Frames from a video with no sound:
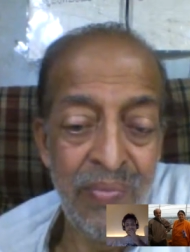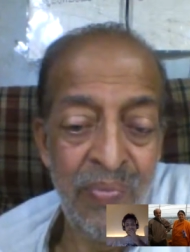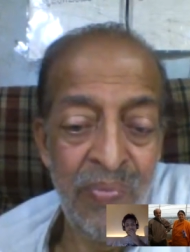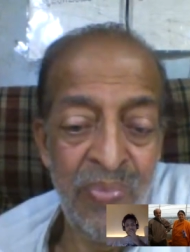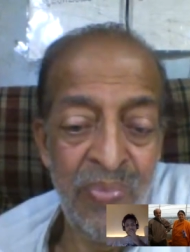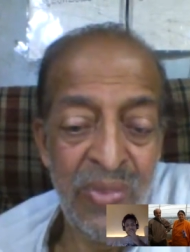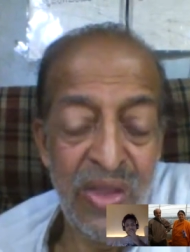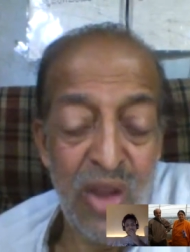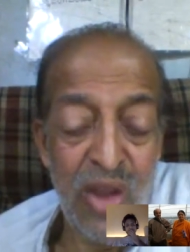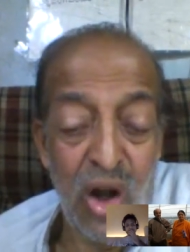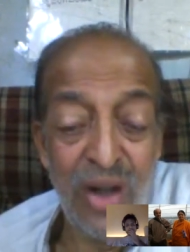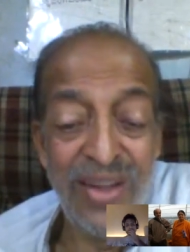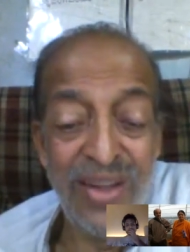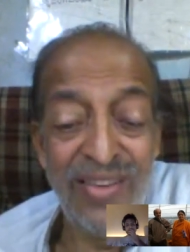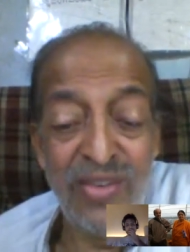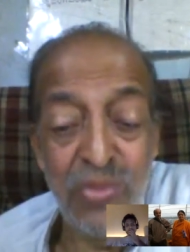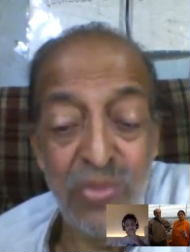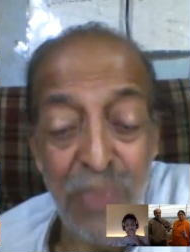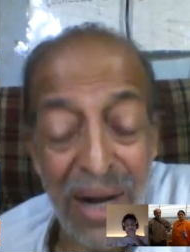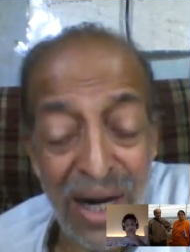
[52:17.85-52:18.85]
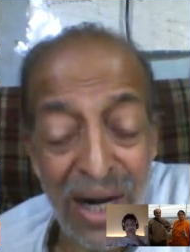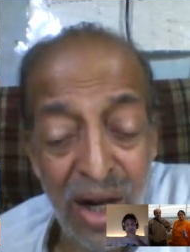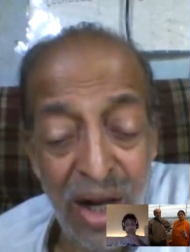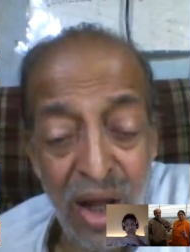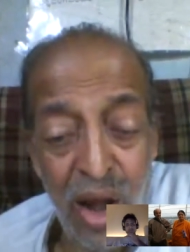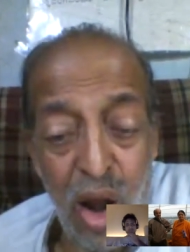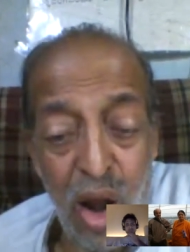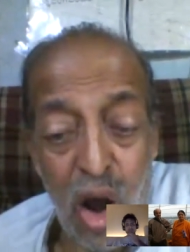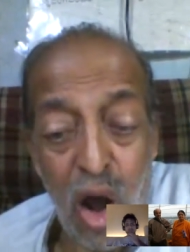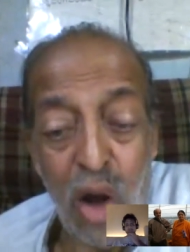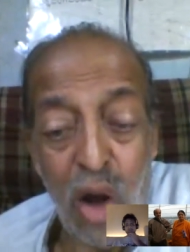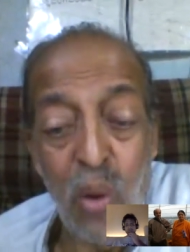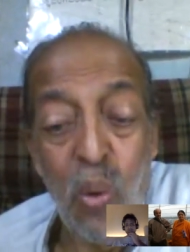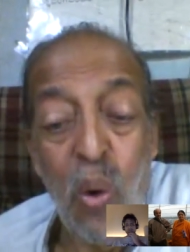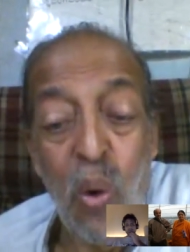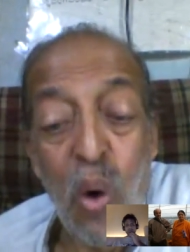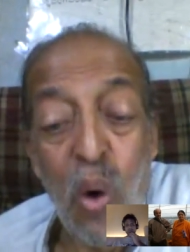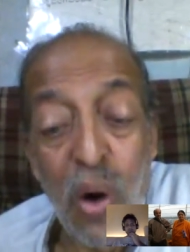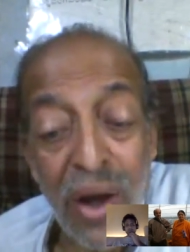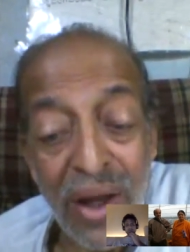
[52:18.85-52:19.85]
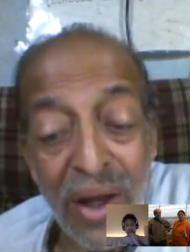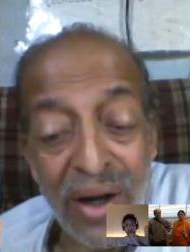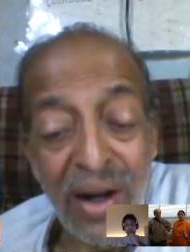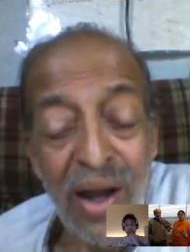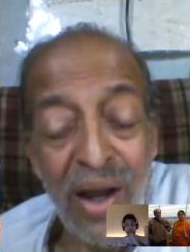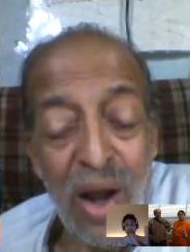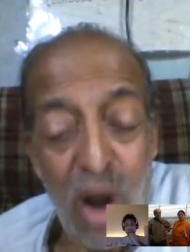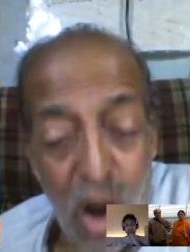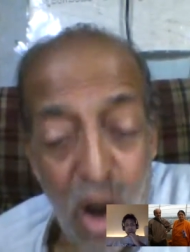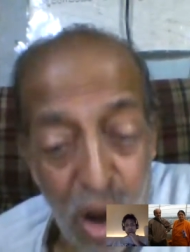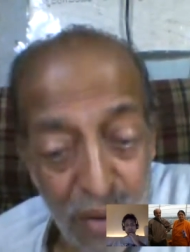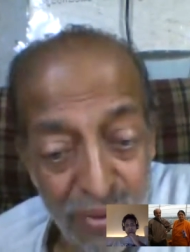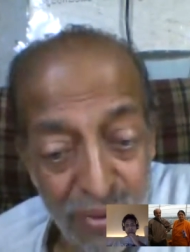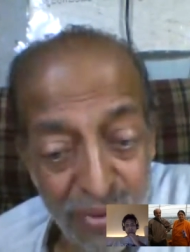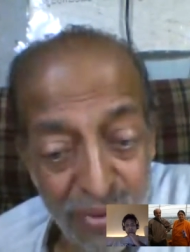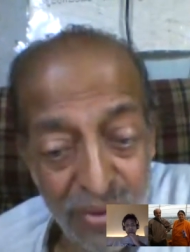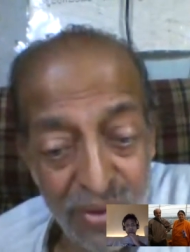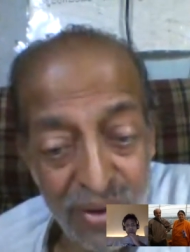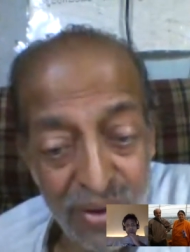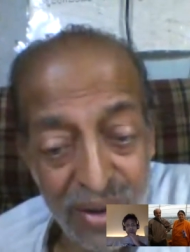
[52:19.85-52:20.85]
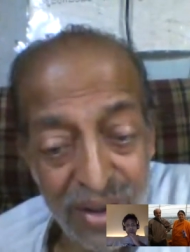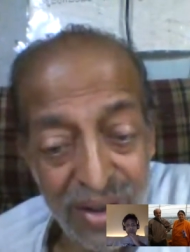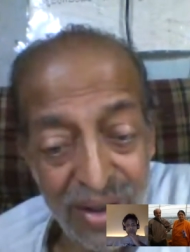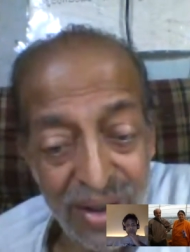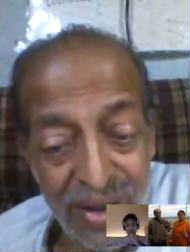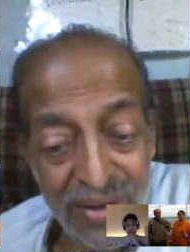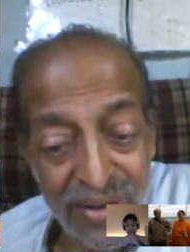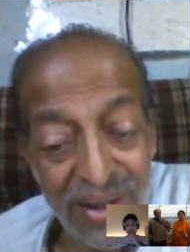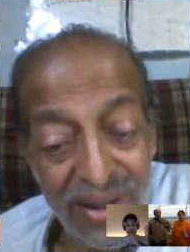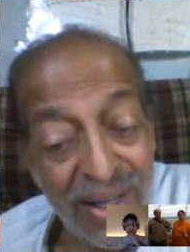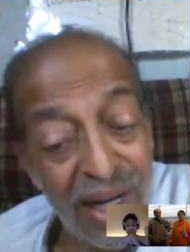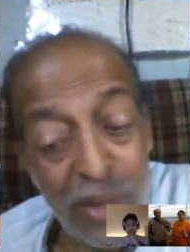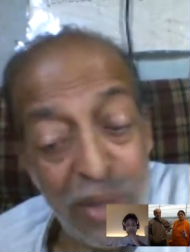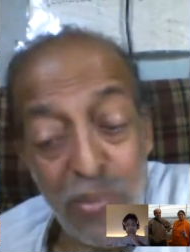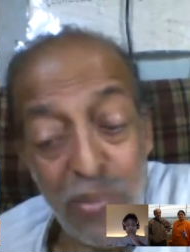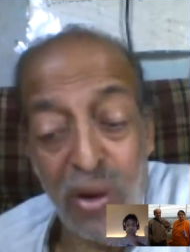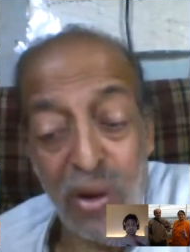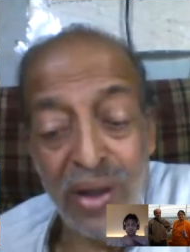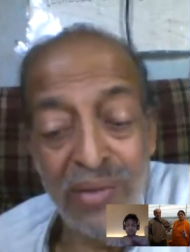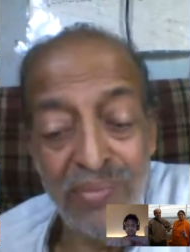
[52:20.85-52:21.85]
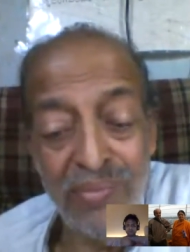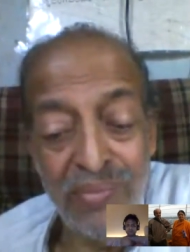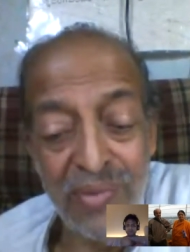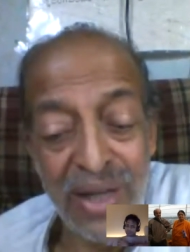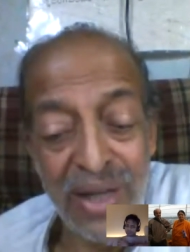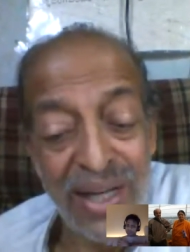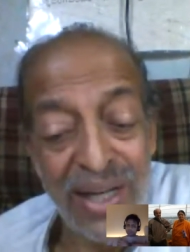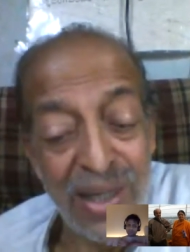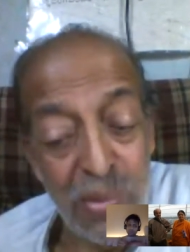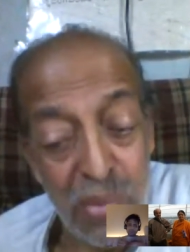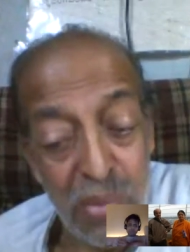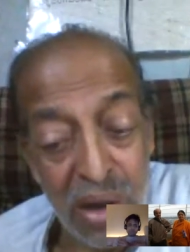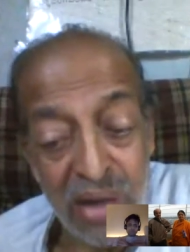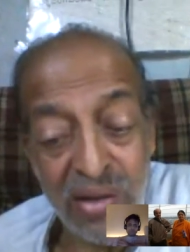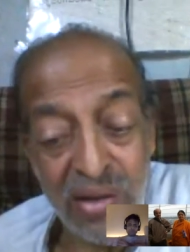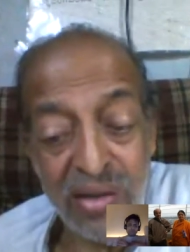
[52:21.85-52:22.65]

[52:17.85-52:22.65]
Not the smell or odor of the dead body getting burnt.